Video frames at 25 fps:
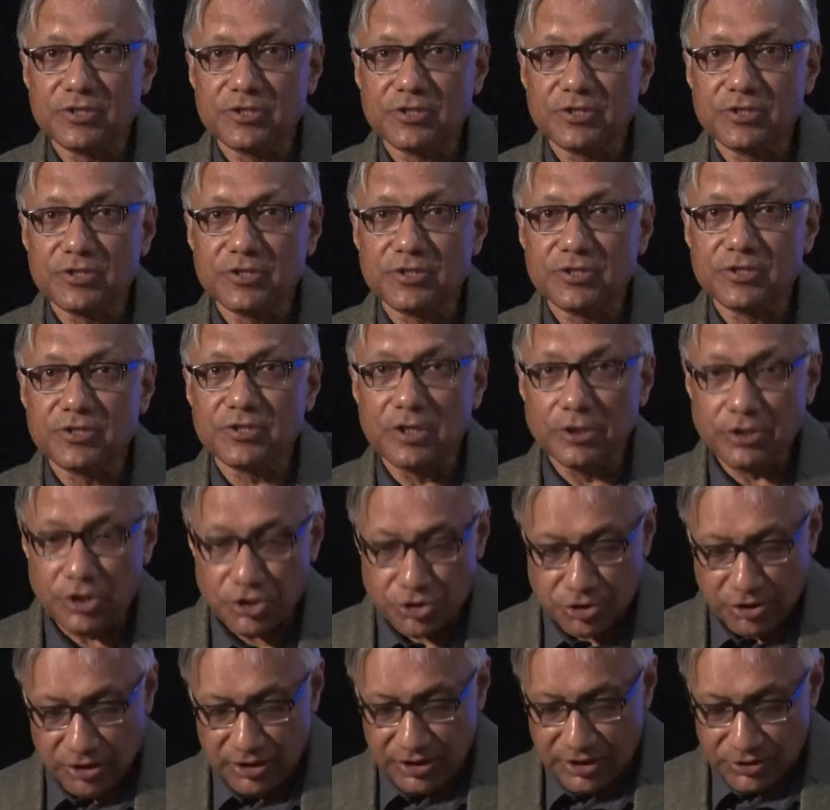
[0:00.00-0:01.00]
term is
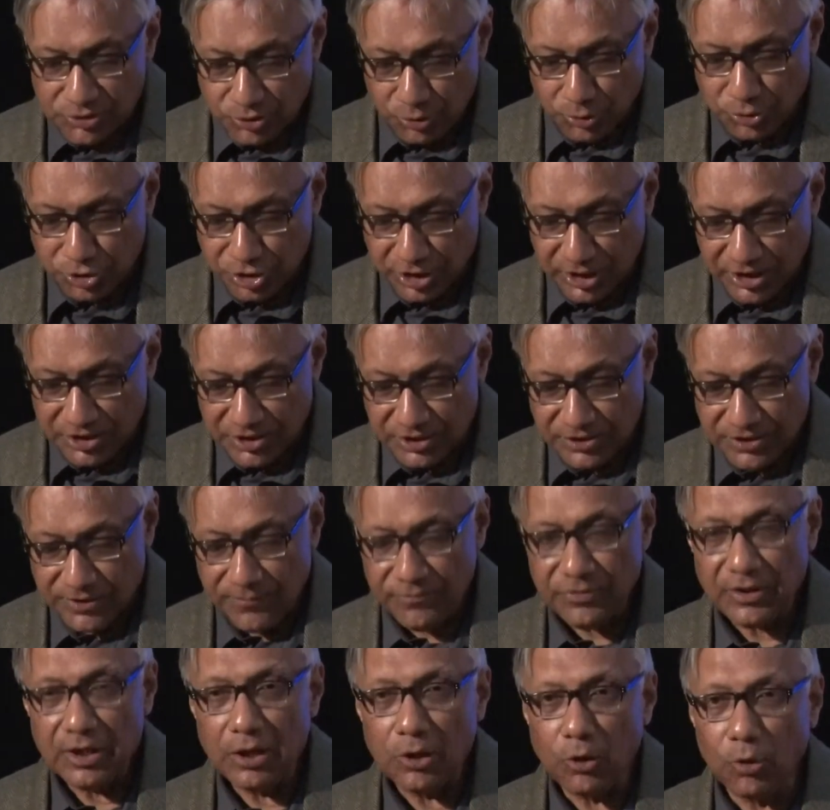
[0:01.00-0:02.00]
traditionally associated
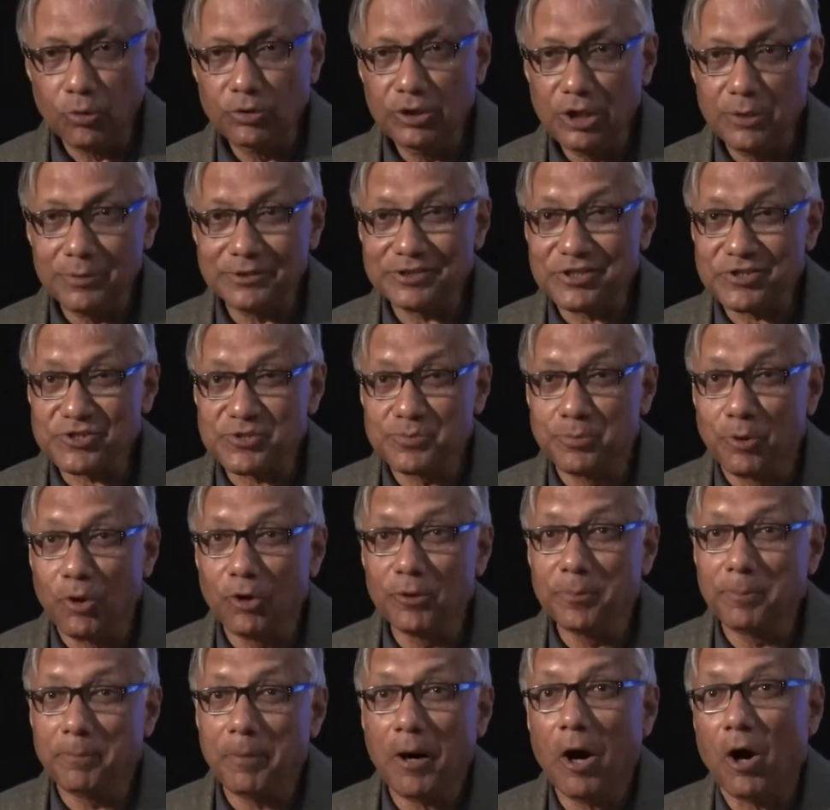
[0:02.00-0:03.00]
only with a
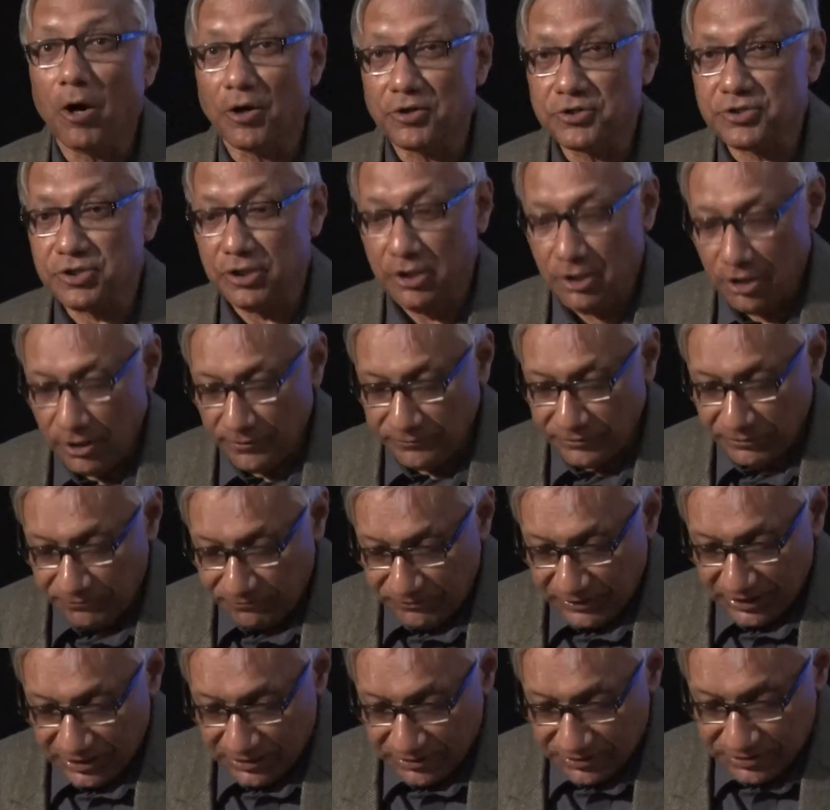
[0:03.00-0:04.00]
small part of the
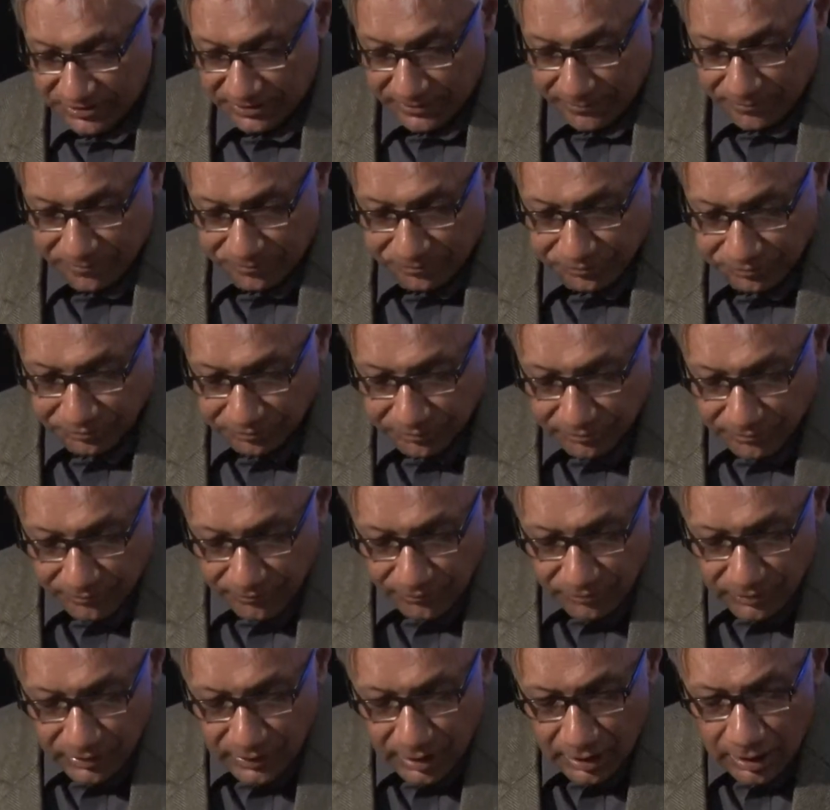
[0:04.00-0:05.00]
field.
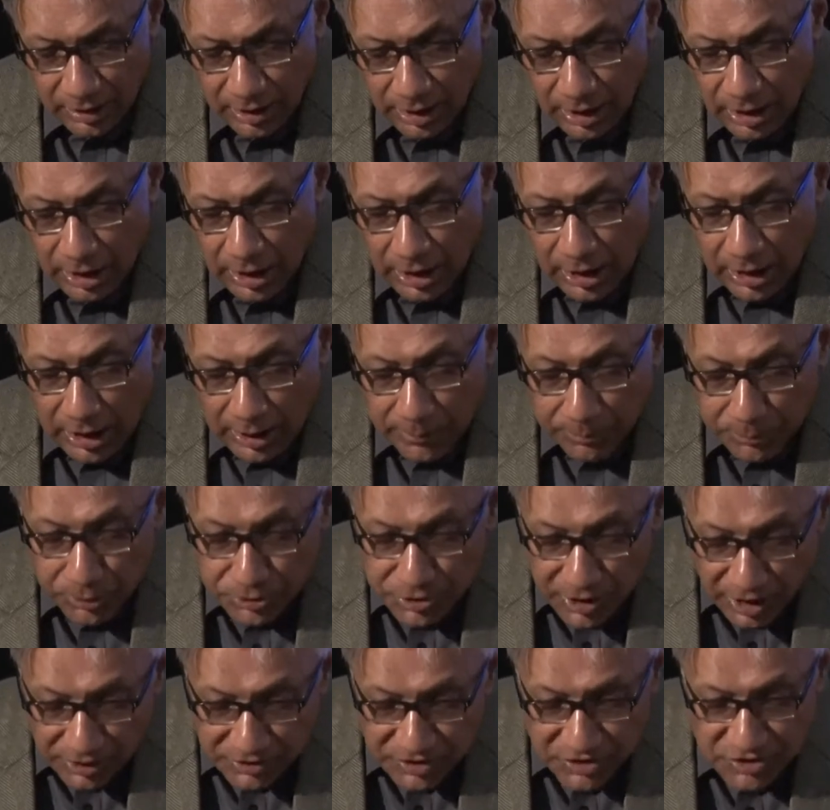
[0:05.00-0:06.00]

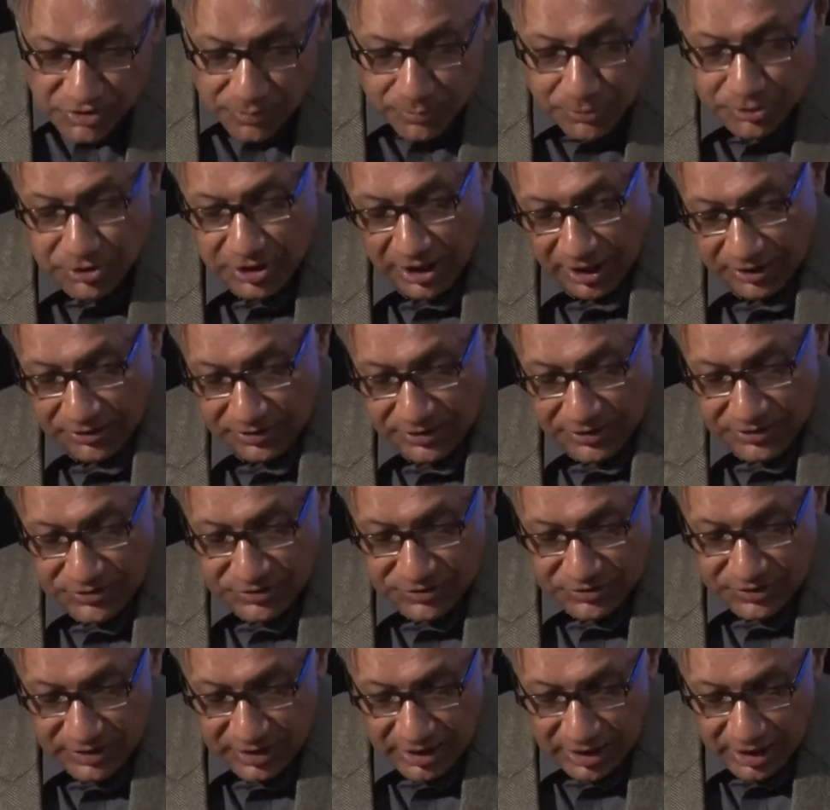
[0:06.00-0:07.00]
Mutatis
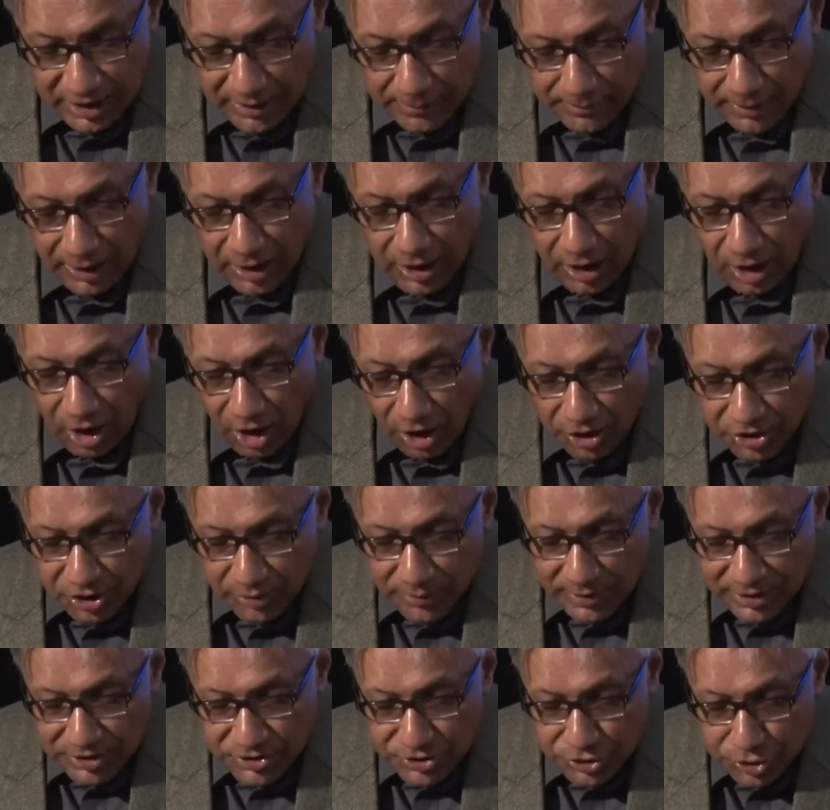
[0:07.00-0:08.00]
mutandis, my
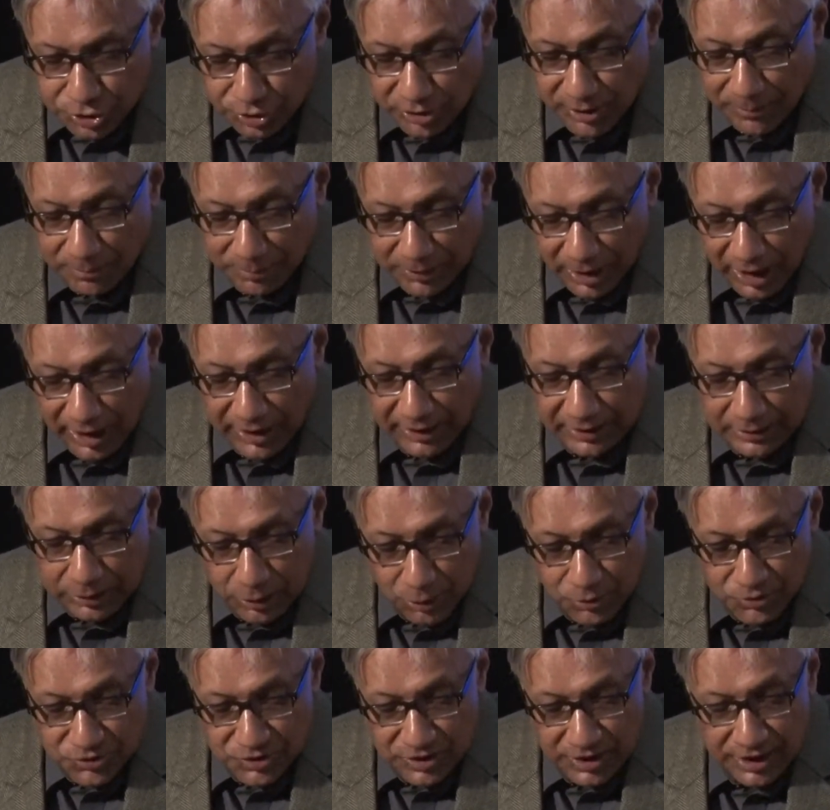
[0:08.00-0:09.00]
arguments should apply
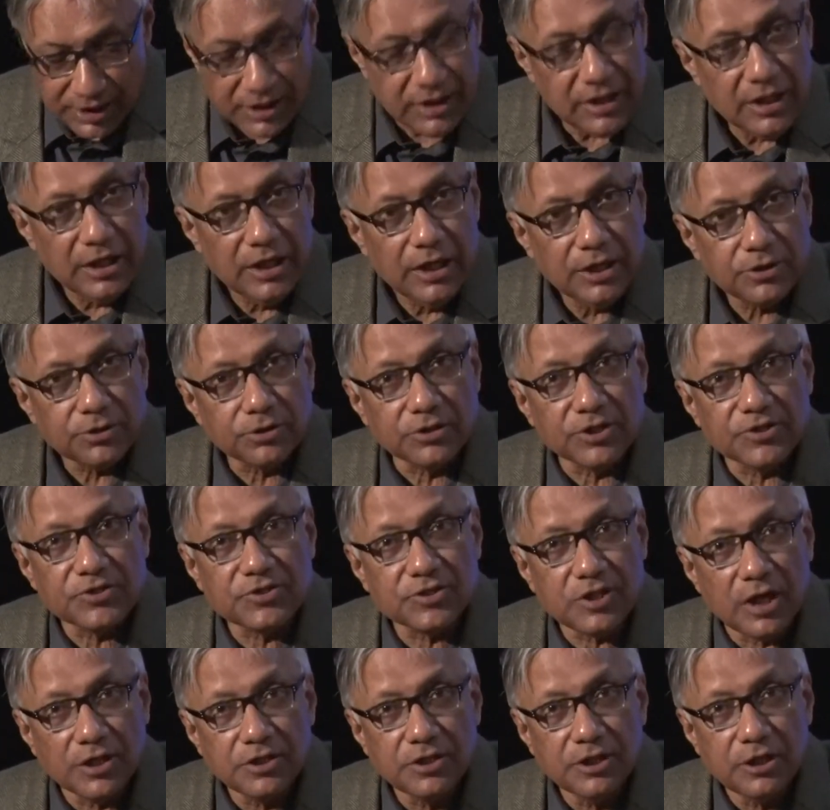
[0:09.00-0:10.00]
closely to the
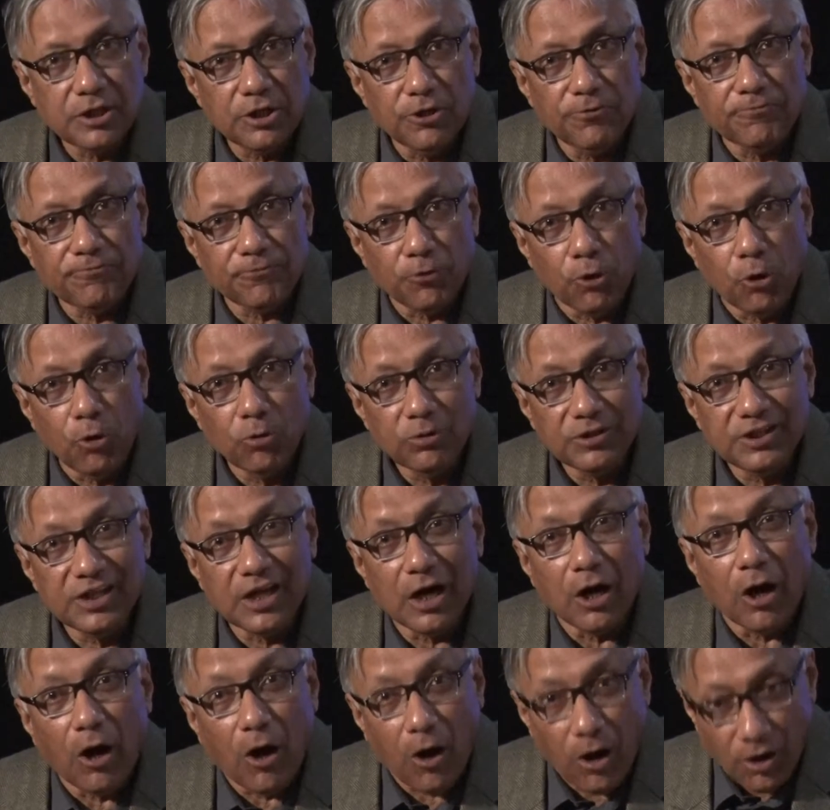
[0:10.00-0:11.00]
study of all
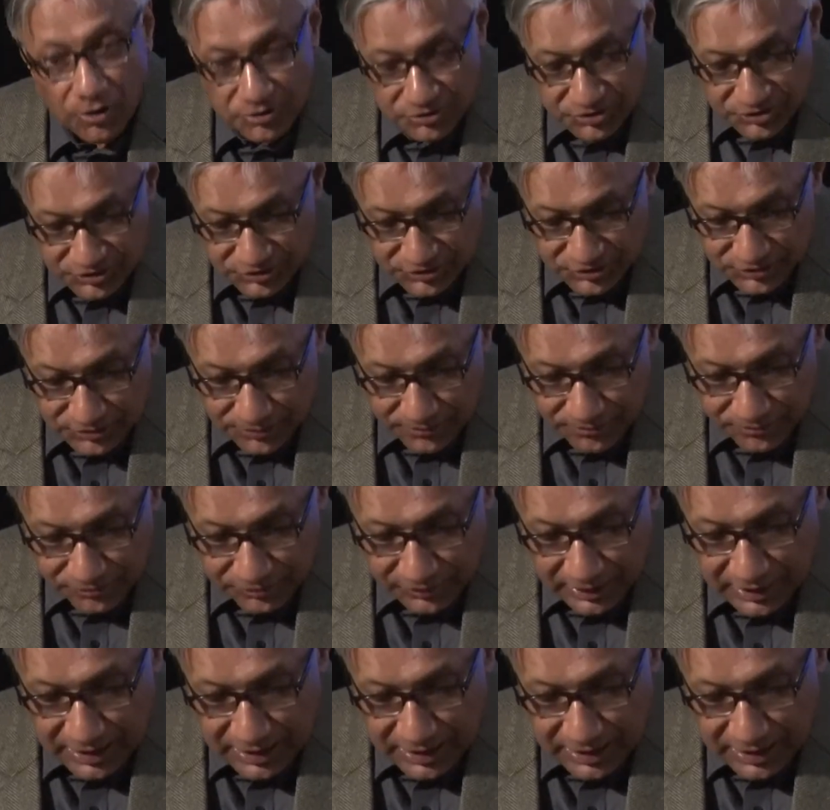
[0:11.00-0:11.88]
the arts,